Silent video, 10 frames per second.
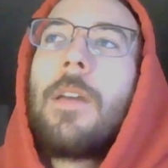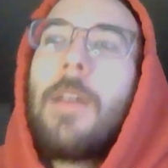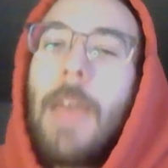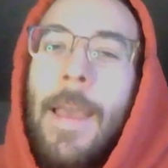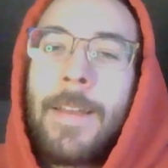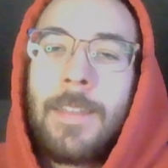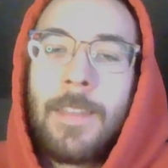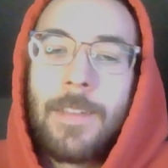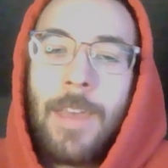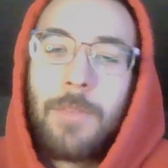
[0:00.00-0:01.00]
And in the
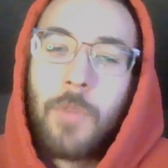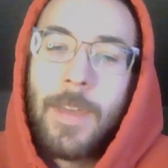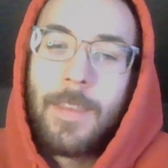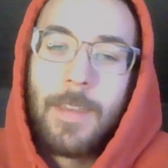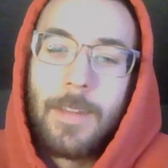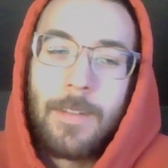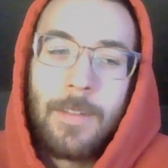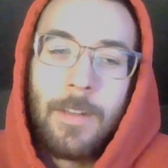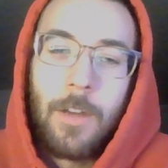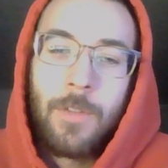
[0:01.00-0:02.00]
same way that,
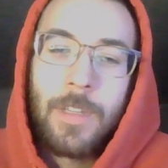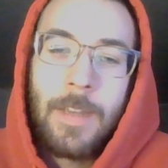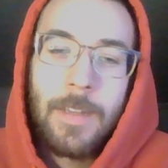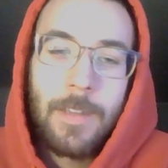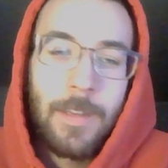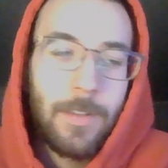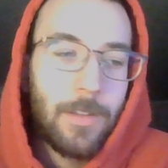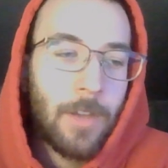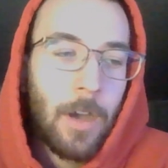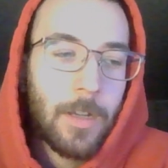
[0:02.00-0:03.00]
cynicists
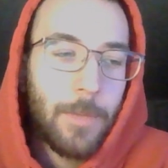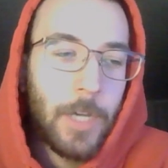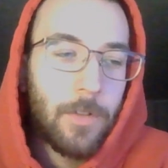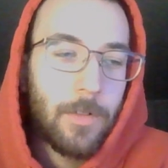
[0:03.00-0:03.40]
talk about,